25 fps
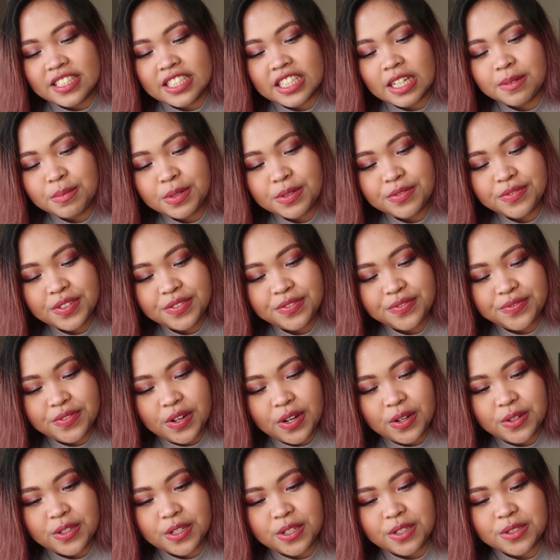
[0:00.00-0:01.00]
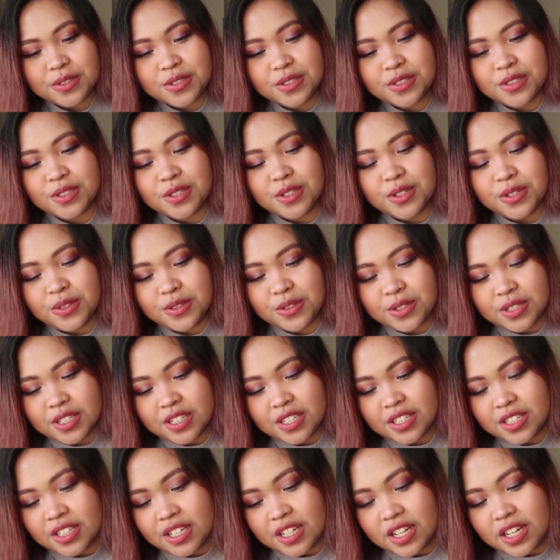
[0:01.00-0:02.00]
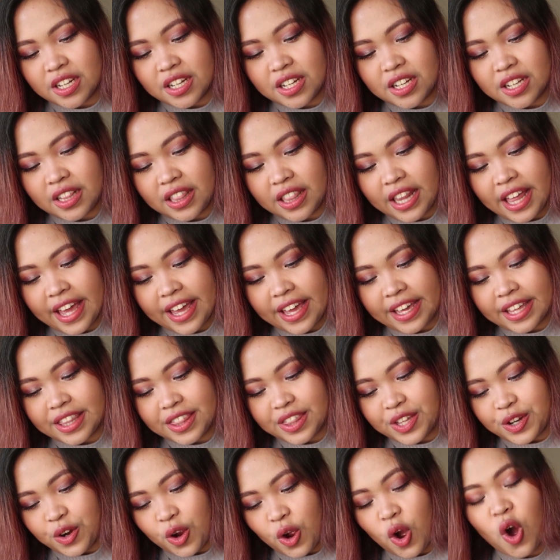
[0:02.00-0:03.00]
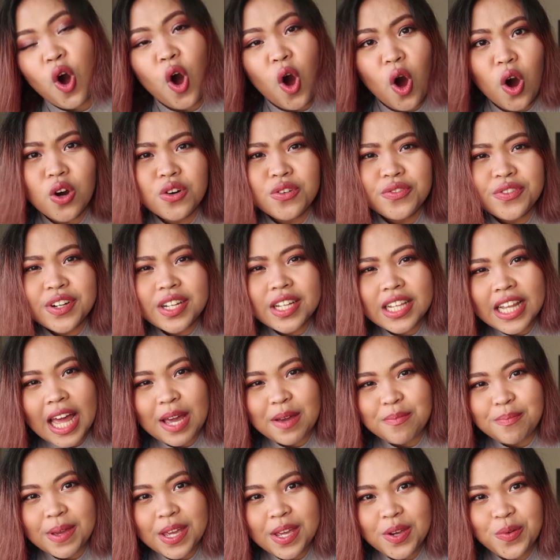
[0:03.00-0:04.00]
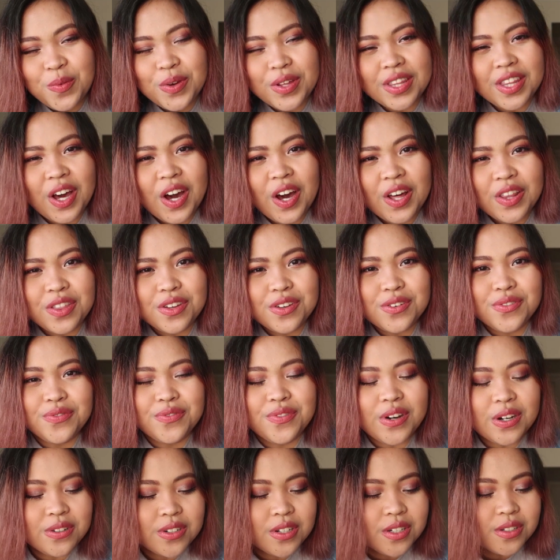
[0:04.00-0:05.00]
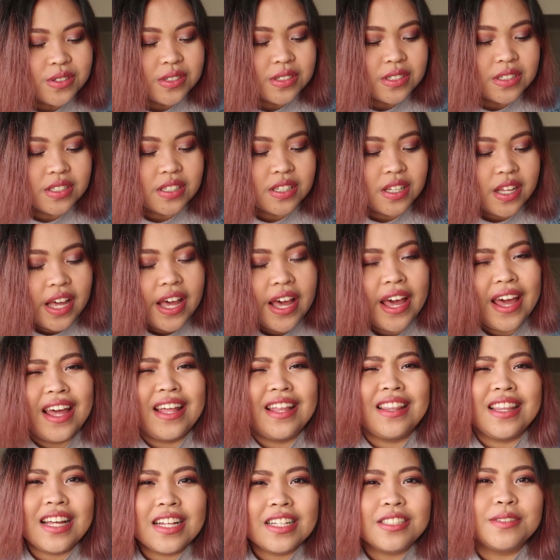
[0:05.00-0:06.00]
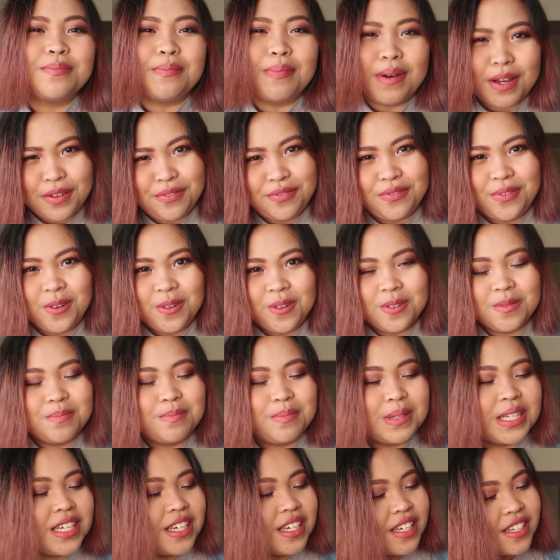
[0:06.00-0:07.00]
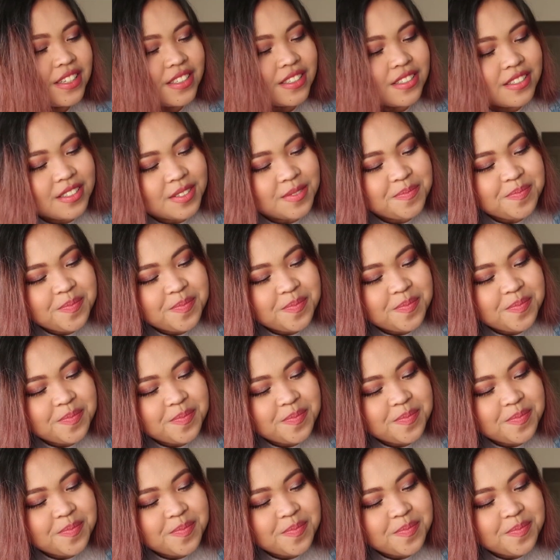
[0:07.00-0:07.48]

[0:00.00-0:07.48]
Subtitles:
Some of the photos look like they're overlapping with other photos, and that's my fault because